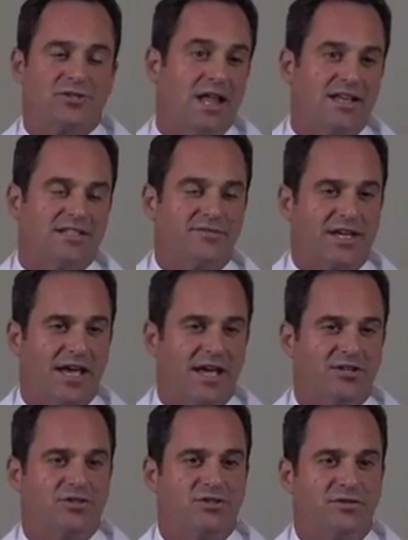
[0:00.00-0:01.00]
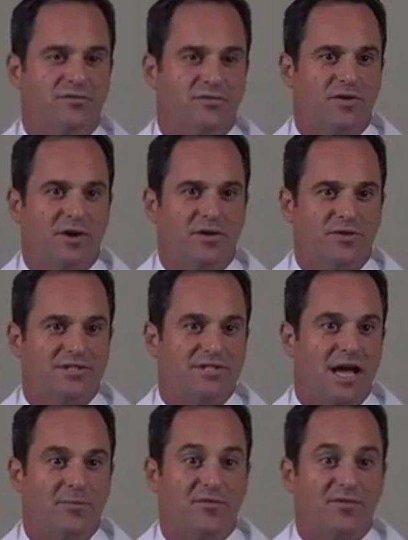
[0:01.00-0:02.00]
classification of this
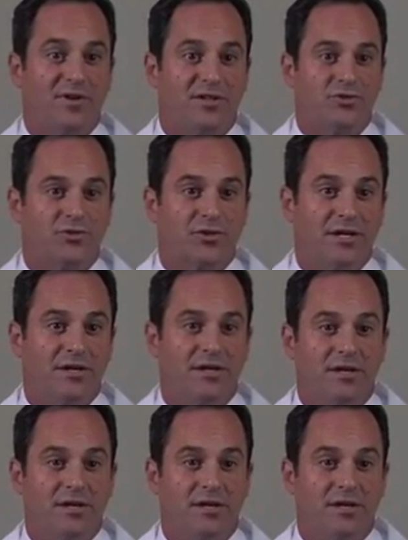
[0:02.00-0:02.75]
type of an injury.